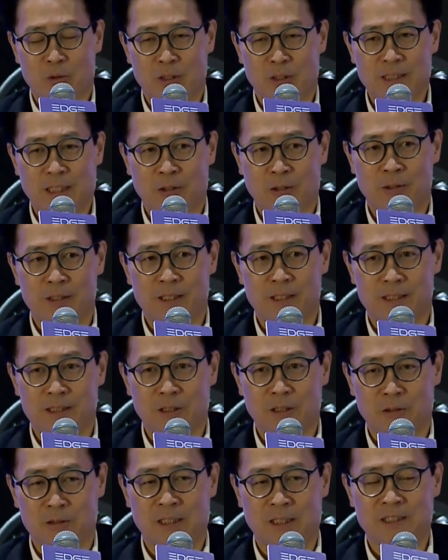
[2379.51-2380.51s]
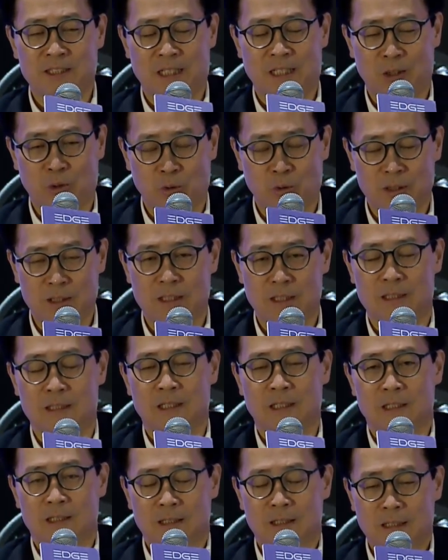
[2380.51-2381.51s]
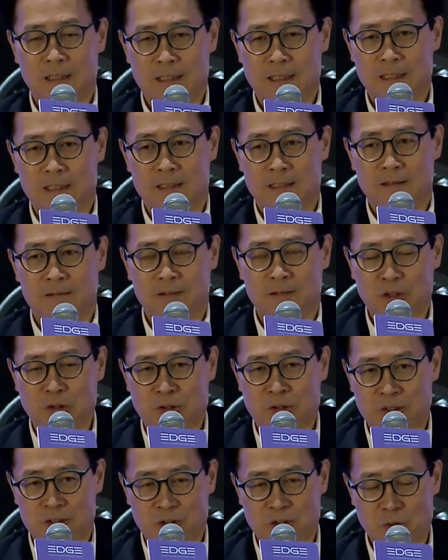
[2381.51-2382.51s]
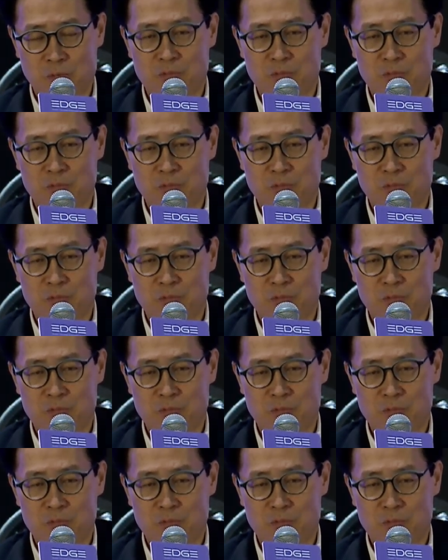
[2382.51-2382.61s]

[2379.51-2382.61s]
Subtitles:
And there are already 6 of them that